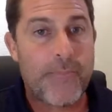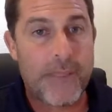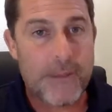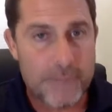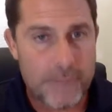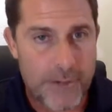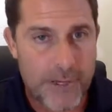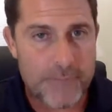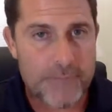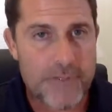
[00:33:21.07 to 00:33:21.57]

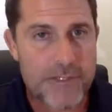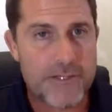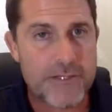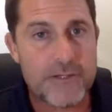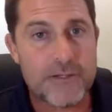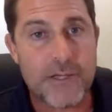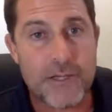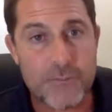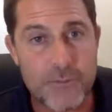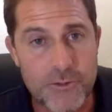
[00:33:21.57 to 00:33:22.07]
Bubbly
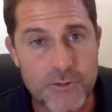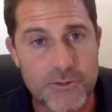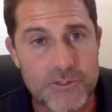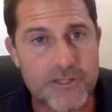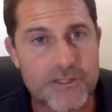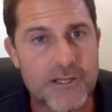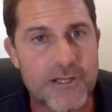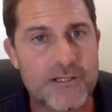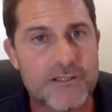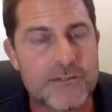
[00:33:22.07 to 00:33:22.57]
that we're going to
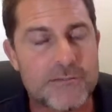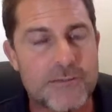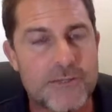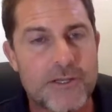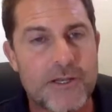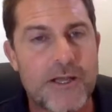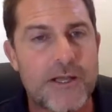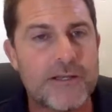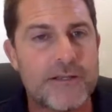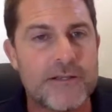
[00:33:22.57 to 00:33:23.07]
taste a bit
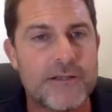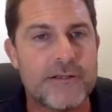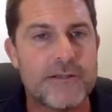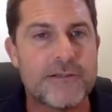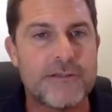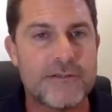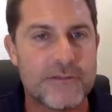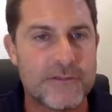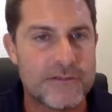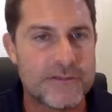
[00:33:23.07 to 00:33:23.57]
later. It
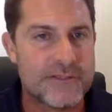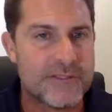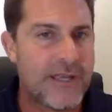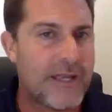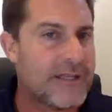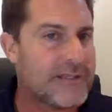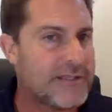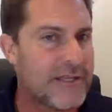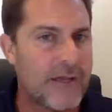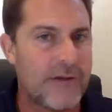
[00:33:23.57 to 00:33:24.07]

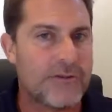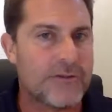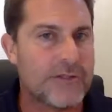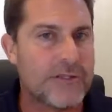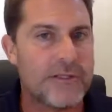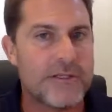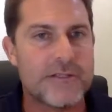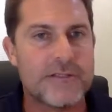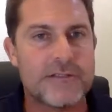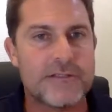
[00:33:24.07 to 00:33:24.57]
stands out, and
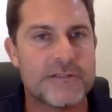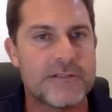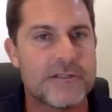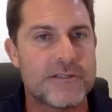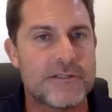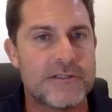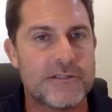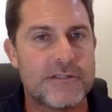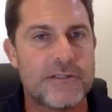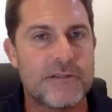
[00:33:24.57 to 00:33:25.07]
it's
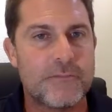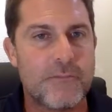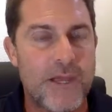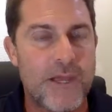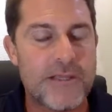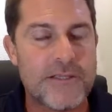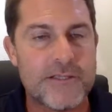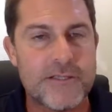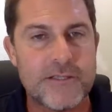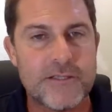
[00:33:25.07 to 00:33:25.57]
just an
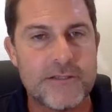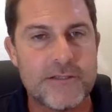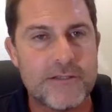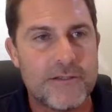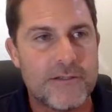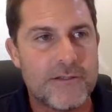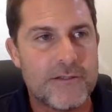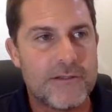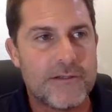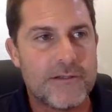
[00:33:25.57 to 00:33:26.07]
amazing
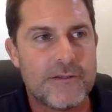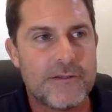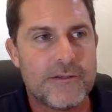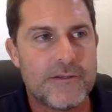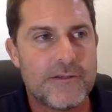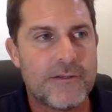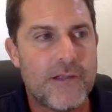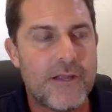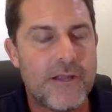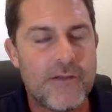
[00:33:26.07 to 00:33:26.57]

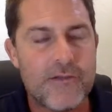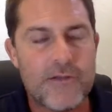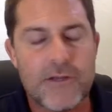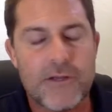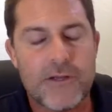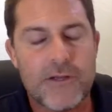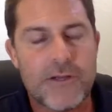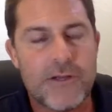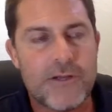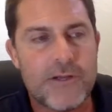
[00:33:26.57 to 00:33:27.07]

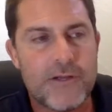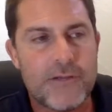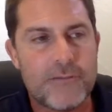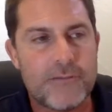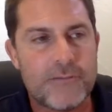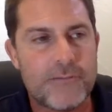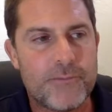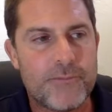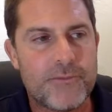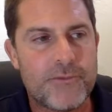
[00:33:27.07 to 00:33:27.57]
area
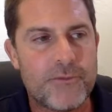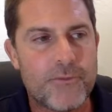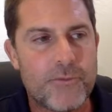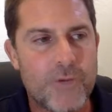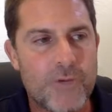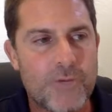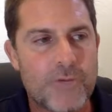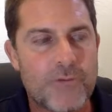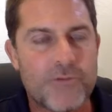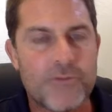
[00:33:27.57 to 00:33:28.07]
to
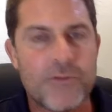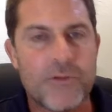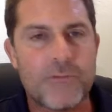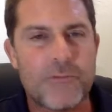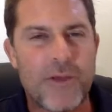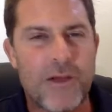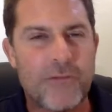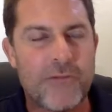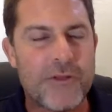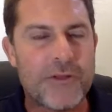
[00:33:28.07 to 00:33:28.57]
work with.
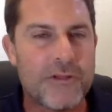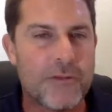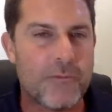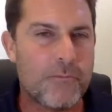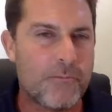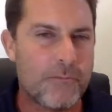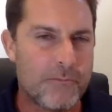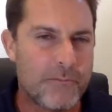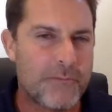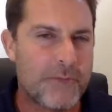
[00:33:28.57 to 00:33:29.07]
I think
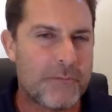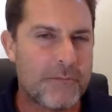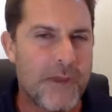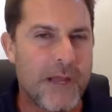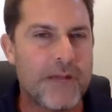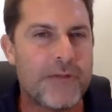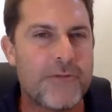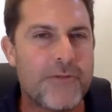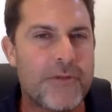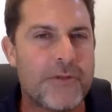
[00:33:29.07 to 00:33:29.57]
the
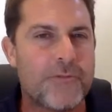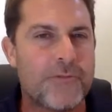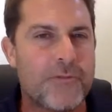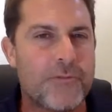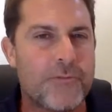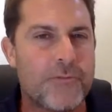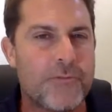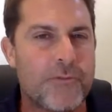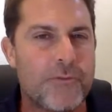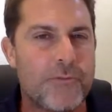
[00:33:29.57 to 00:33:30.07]
main thing
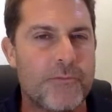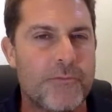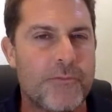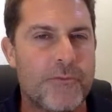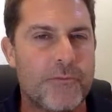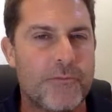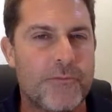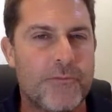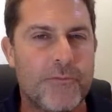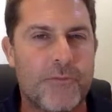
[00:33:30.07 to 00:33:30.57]

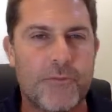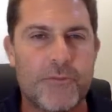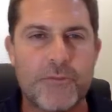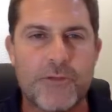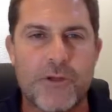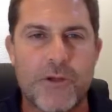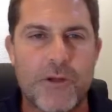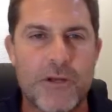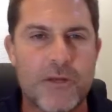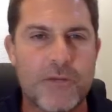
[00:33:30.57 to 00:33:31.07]
from
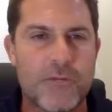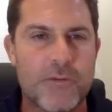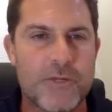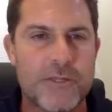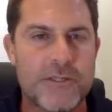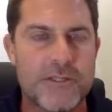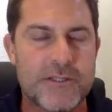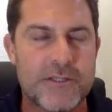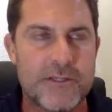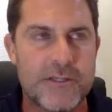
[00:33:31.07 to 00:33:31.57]
Darling
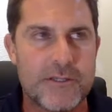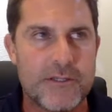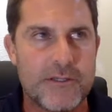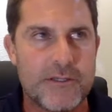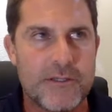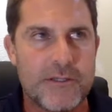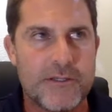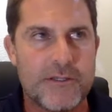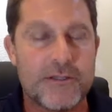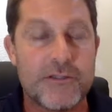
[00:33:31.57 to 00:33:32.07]
was the
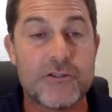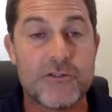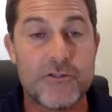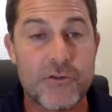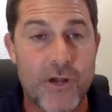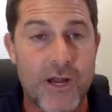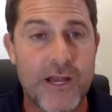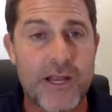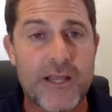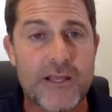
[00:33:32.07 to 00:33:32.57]

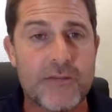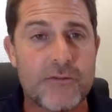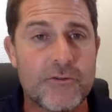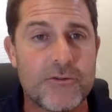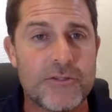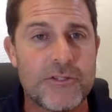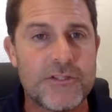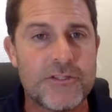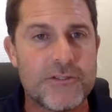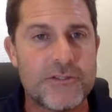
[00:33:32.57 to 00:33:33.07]
dryland
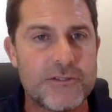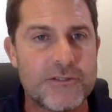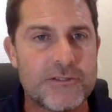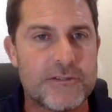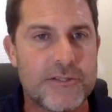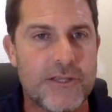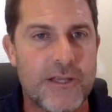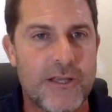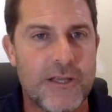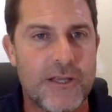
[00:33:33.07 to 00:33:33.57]
conditions,
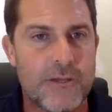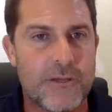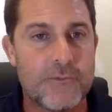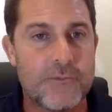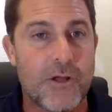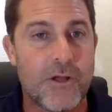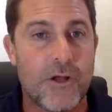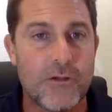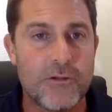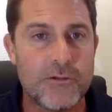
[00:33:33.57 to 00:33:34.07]

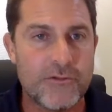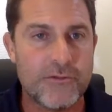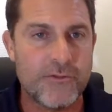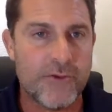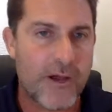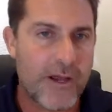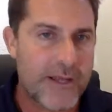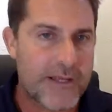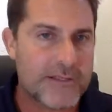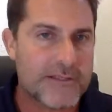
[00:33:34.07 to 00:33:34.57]
the older
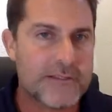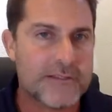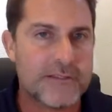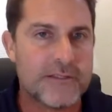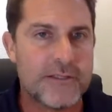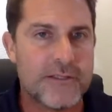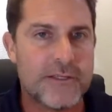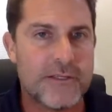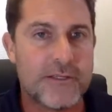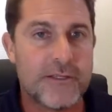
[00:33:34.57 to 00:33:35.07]
vines,
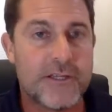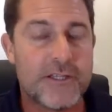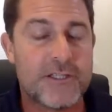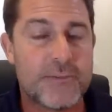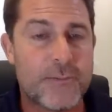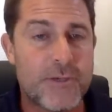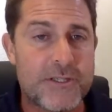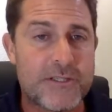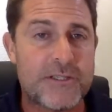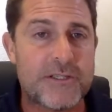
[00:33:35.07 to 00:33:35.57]

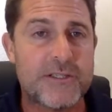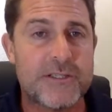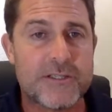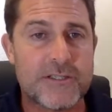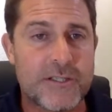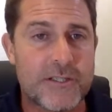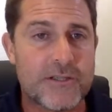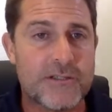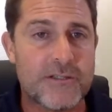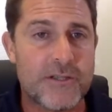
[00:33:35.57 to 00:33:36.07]
especially the
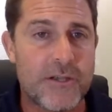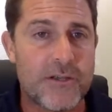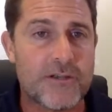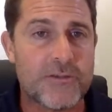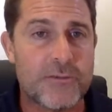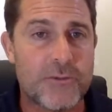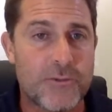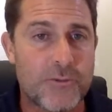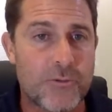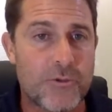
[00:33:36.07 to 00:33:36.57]
Cinsaults.
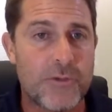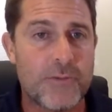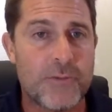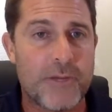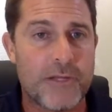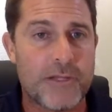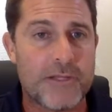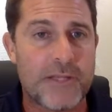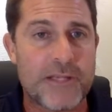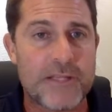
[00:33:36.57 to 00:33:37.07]
We talked
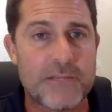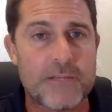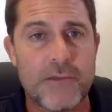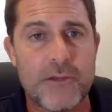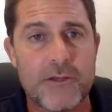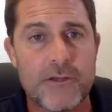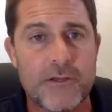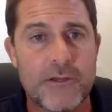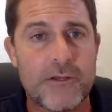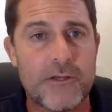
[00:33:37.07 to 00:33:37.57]
about
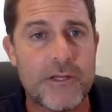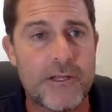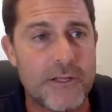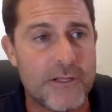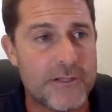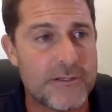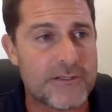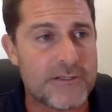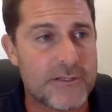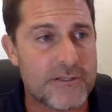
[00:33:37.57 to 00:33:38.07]
Tassenberg earlier.
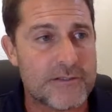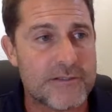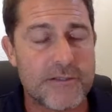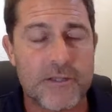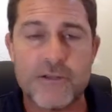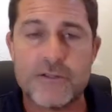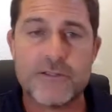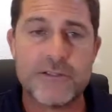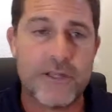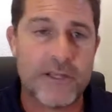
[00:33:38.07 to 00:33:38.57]

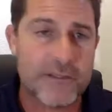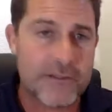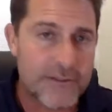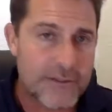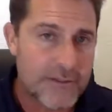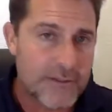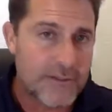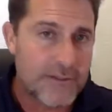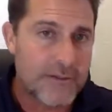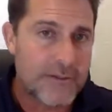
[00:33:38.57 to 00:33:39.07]
Cinsaults that
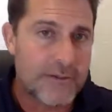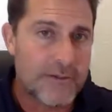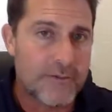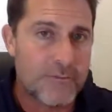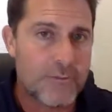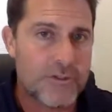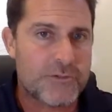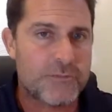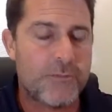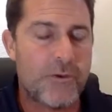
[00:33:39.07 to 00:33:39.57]

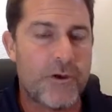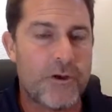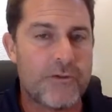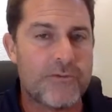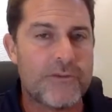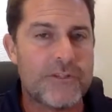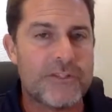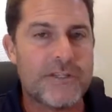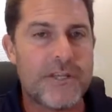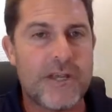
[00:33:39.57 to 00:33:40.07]
was part of
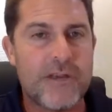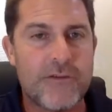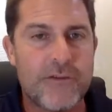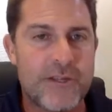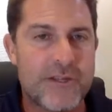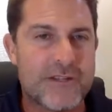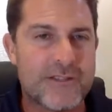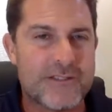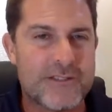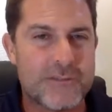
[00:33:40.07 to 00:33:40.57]
this
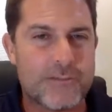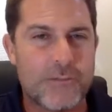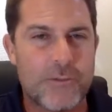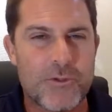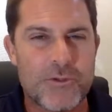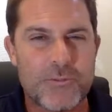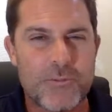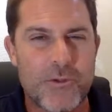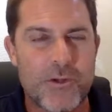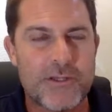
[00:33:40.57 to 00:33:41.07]
area, was
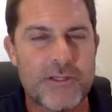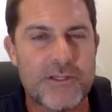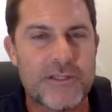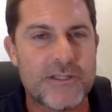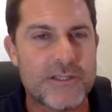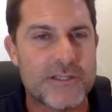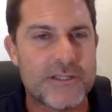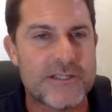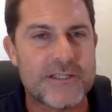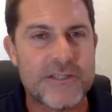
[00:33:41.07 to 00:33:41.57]
planted in
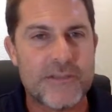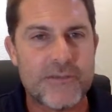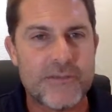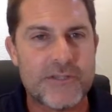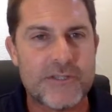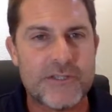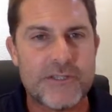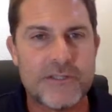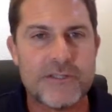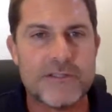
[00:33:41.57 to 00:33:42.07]
the
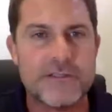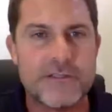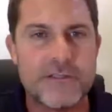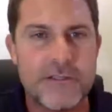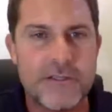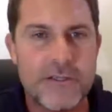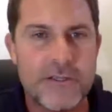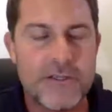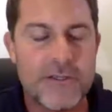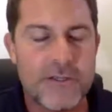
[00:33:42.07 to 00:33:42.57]
70s.
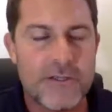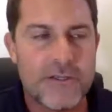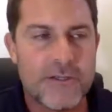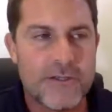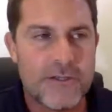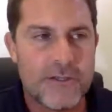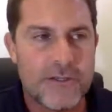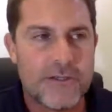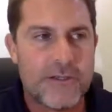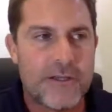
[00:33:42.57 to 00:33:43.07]

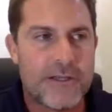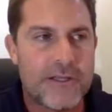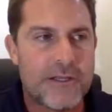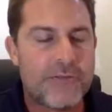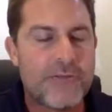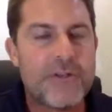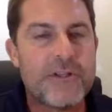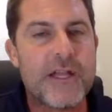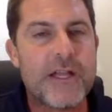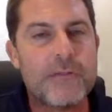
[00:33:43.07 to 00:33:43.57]
And I
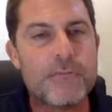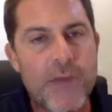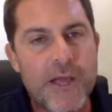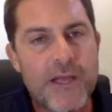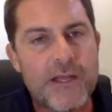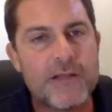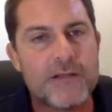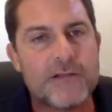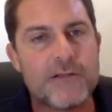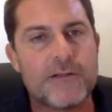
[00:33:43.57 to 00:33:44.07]
think that
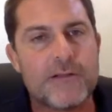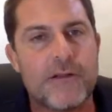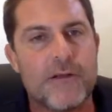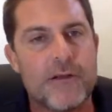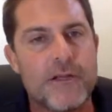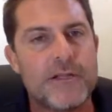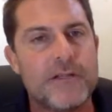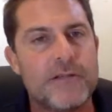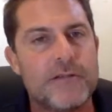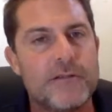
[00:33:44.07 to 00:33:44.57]
made
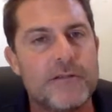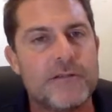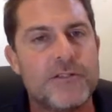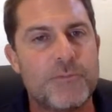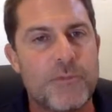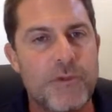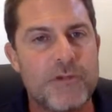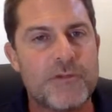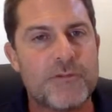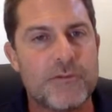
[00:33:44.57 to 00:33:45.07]
Darling
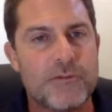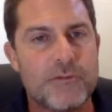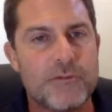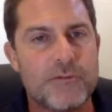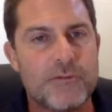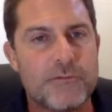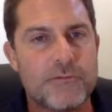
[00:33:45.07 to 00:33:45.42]
special.